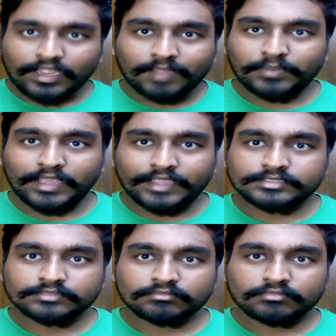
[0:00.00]
I
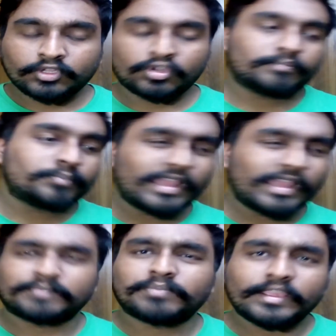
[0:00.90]
played, I
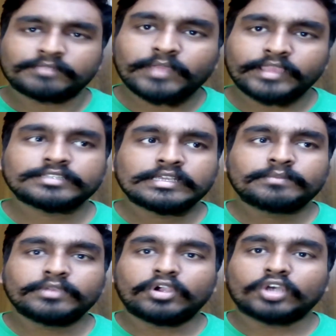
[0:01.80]
played
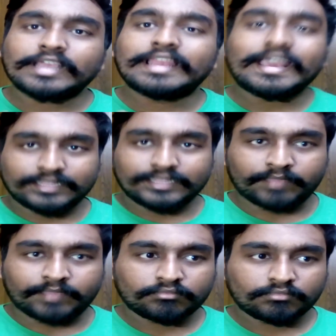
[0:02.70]
because I like the
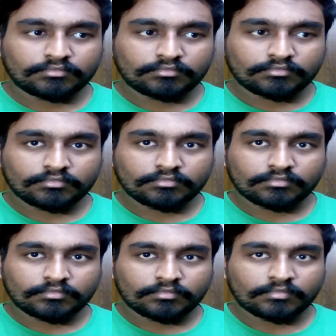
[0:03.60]
game.
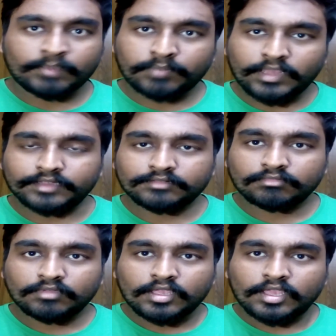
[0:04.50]
I played.
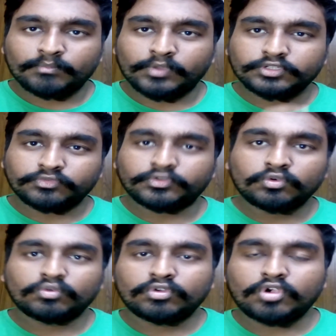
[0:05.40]
But if
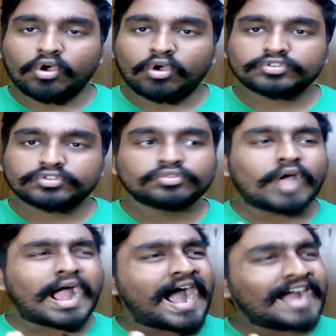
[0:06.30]
you go
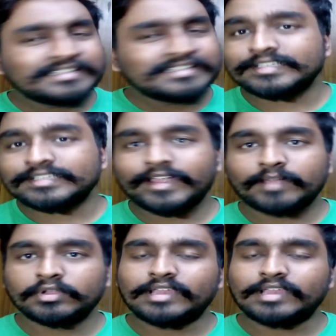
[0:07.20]
to
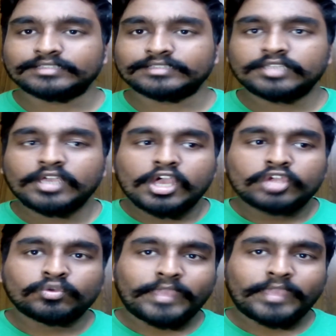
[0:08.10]
undesirable lengths
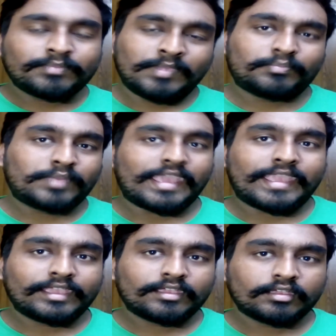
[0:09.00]
to make me
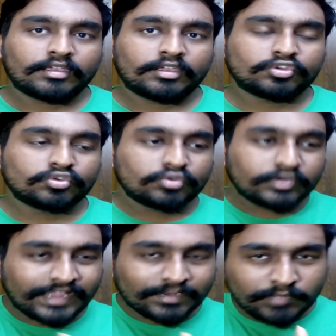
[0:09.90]
play, to
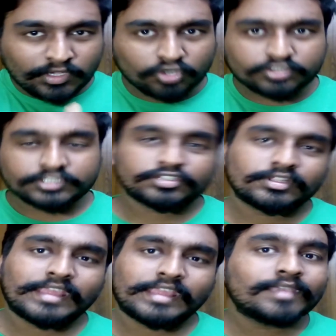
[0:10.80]
get me hooked into
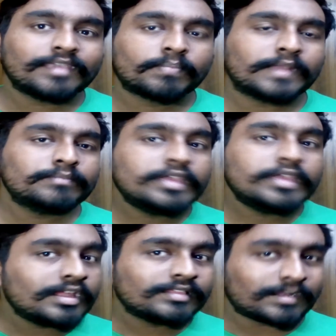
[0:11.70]
the game, then
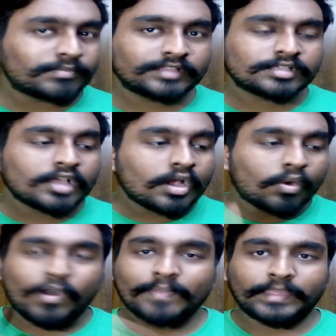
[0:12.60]
that means
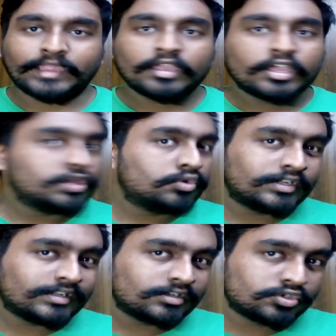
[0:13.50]
one thing: you
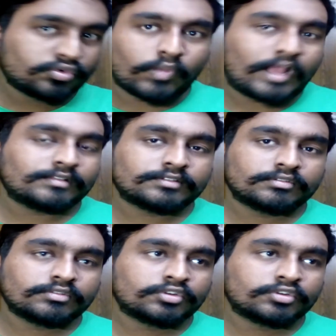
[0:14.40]
didn't do well